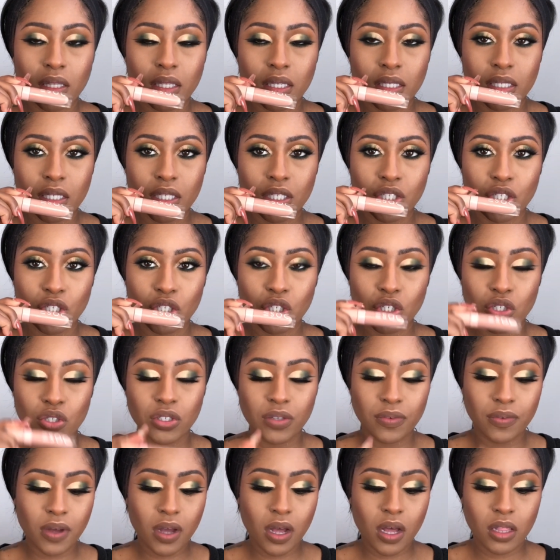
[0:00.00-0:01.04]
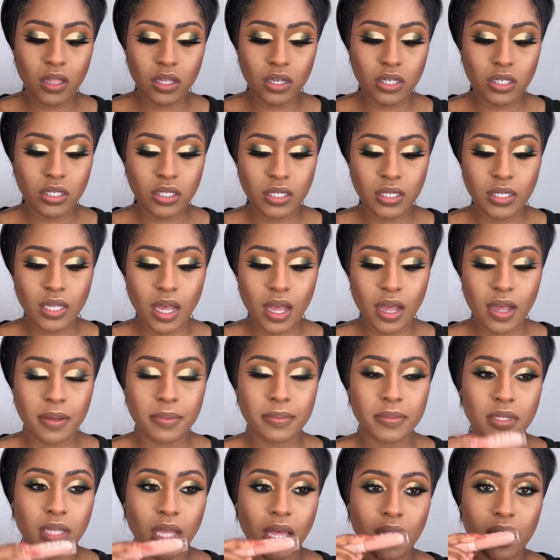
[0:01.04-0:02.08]
This is the Dose of Colors
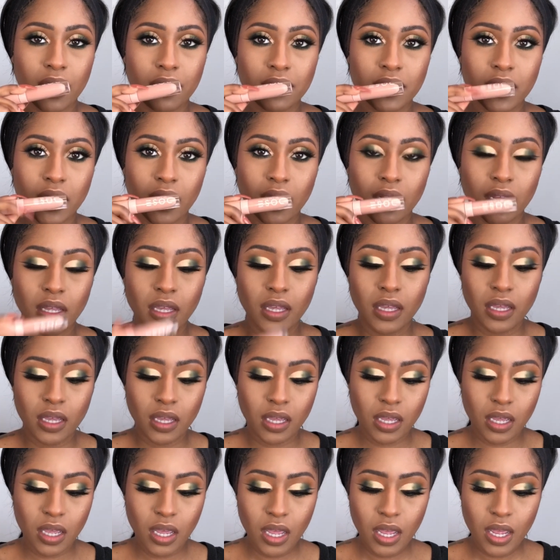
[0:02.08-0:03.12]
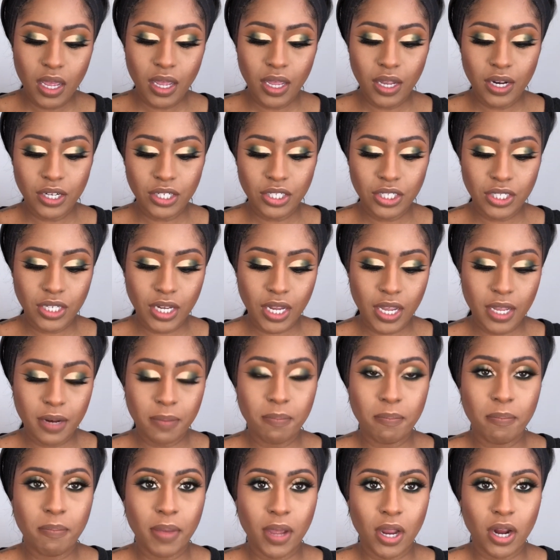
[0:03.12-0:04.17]
times I Love Sadahi in the shade
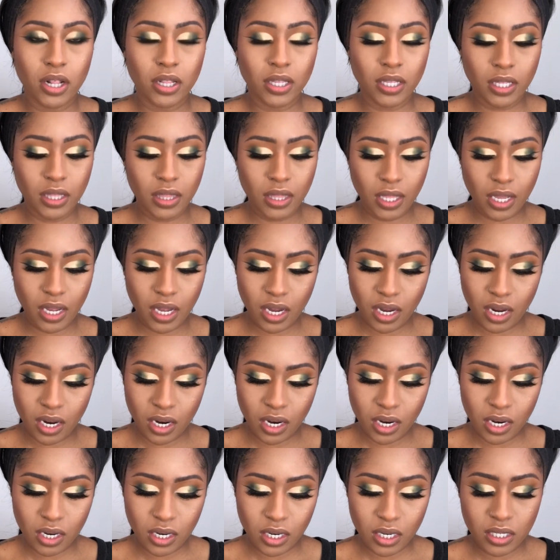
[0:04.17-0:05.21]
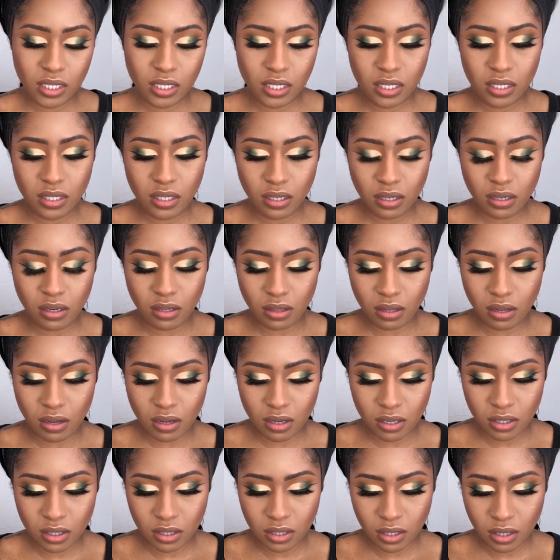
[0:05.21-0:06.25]
Barely There. Is this a
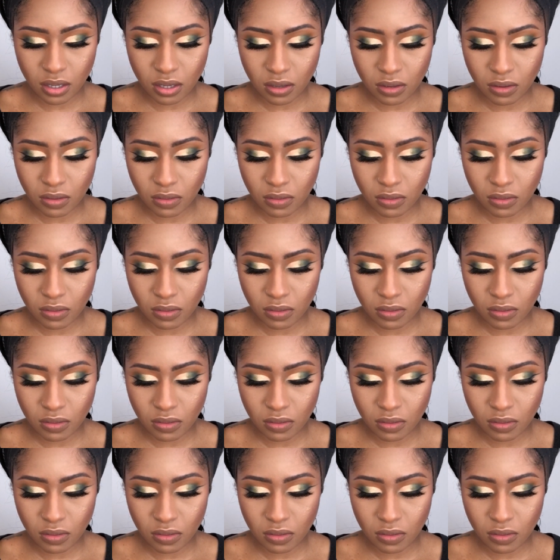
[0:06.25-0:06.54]
gloss though?